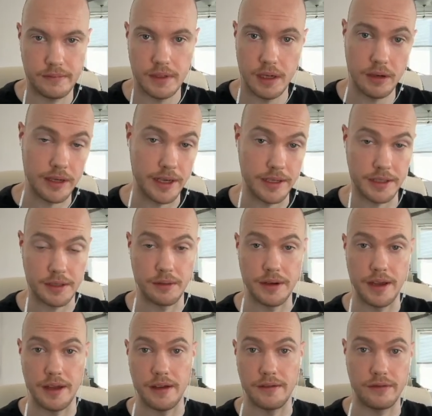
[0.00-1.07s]
Okay, so we
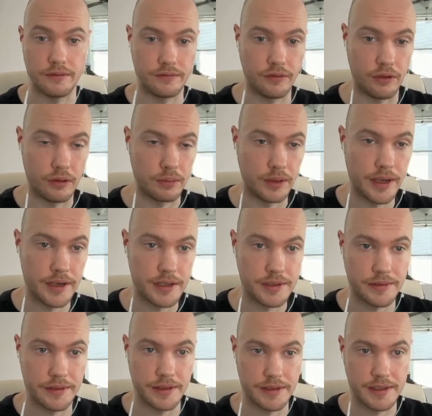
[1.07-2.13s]
have 4 players
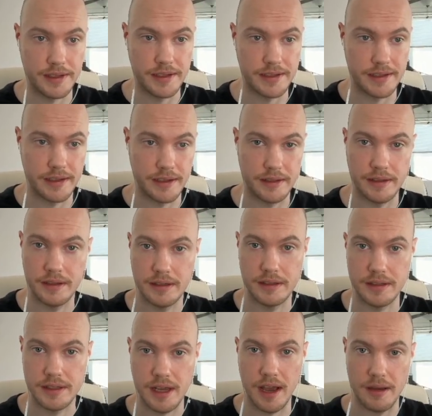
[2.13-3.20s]
for this season.
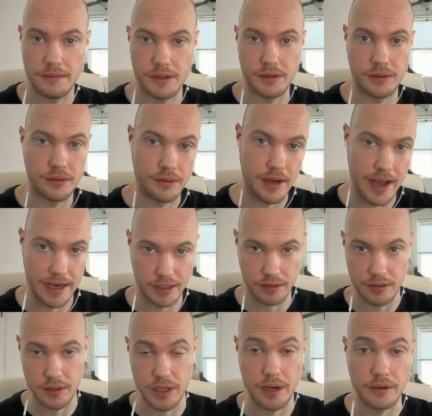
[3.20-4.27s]
Time to
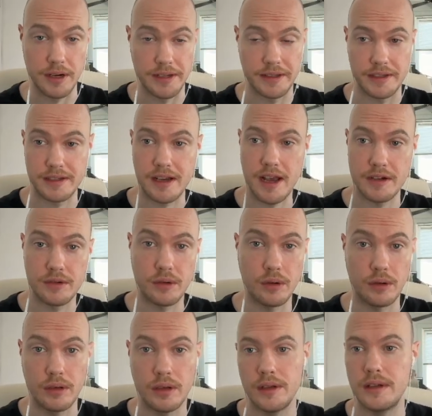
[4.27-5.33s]
actually generate the
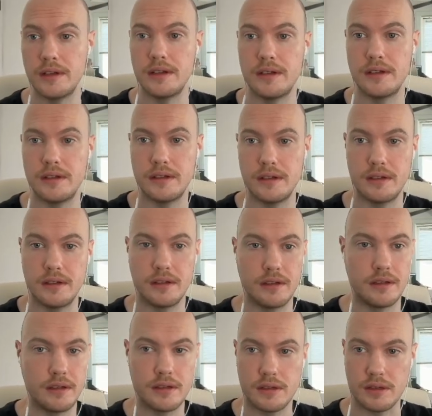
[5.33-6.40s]
schedule.
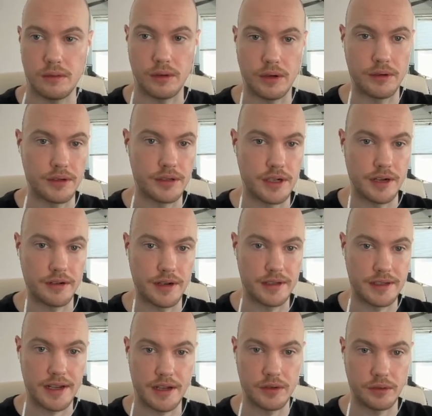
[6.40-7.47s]
So we'll go to generate
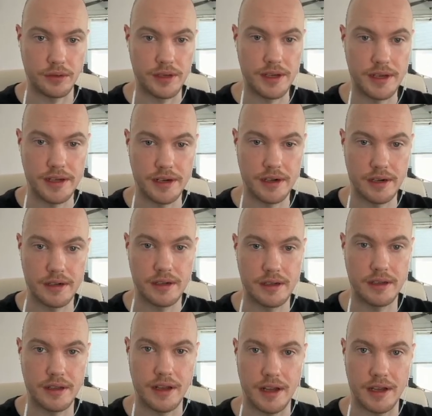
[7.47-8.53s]
schedule here.
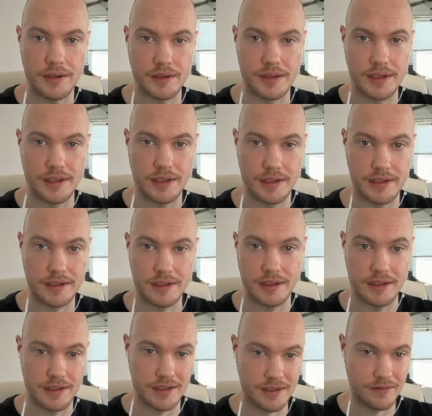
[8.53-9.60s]
You see
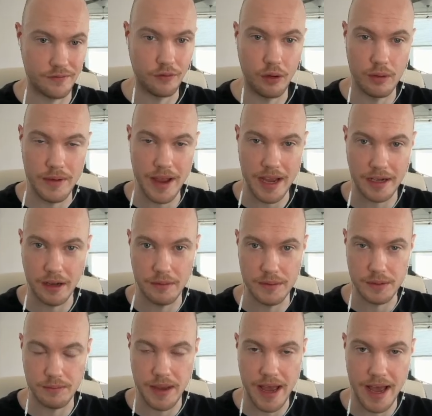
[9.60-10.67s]
this format comes
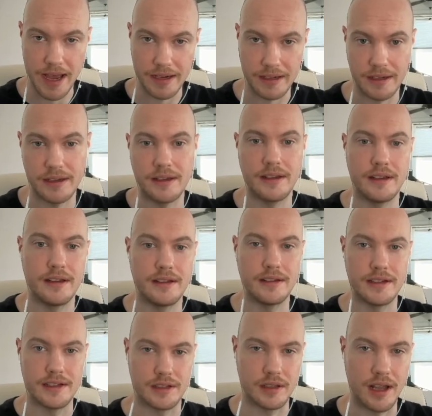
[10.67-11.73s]
back.
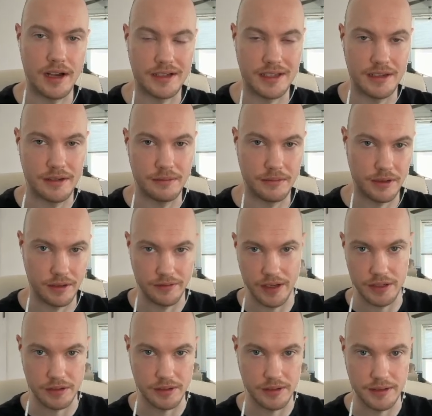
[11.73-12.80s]
It's locked in, but
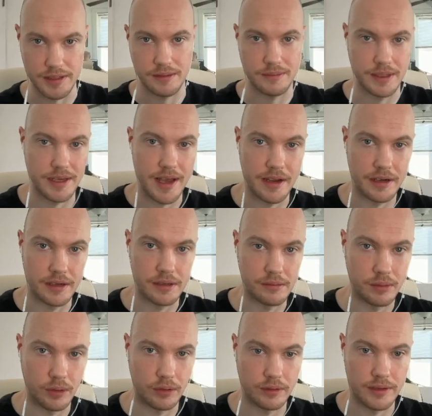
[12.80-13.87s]
eventually this will be
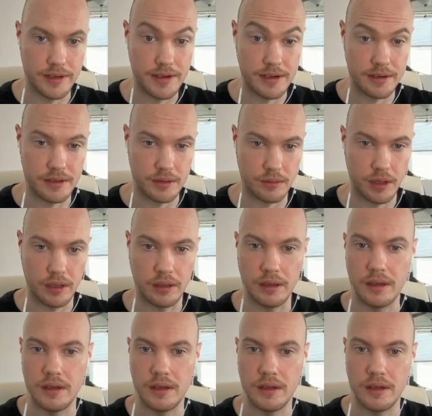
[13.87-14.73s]
editable here as well.